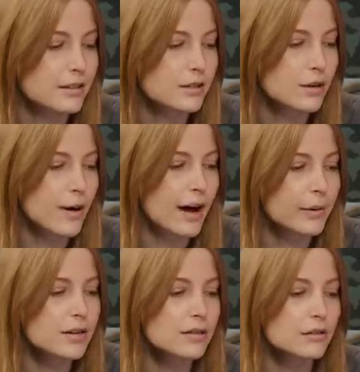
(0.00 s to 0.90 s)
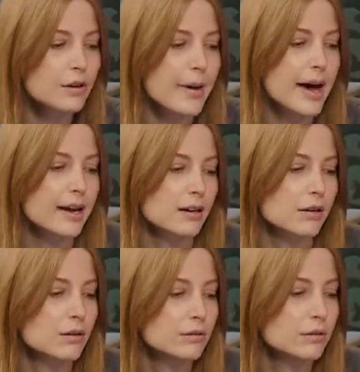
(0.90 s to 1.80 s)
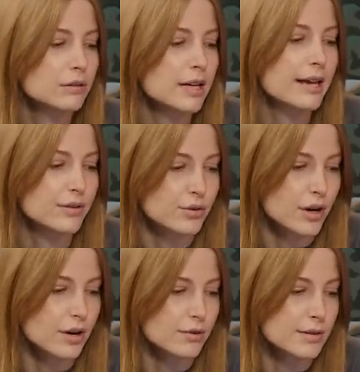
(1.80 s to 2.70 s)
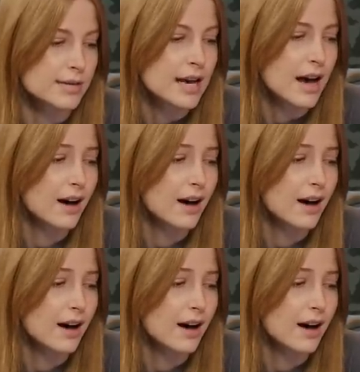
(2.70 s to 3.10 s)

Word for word: so I wanted to look back at our old intros,